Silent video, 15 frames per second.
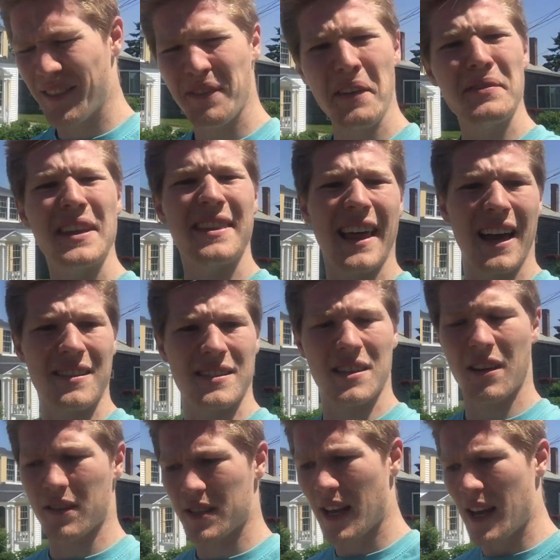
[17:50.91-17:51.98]

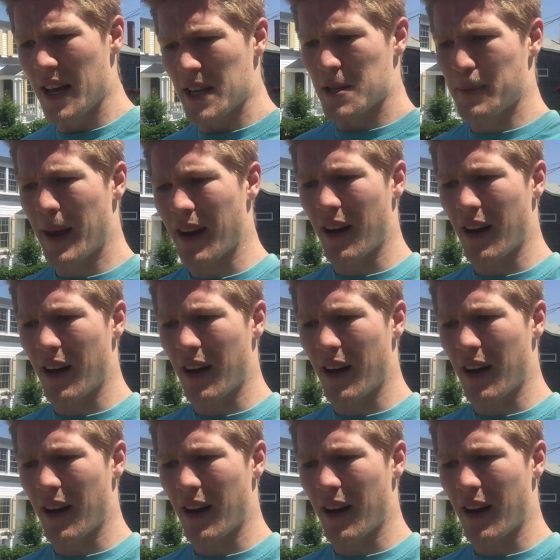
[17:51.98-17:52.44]
$50,000. Spent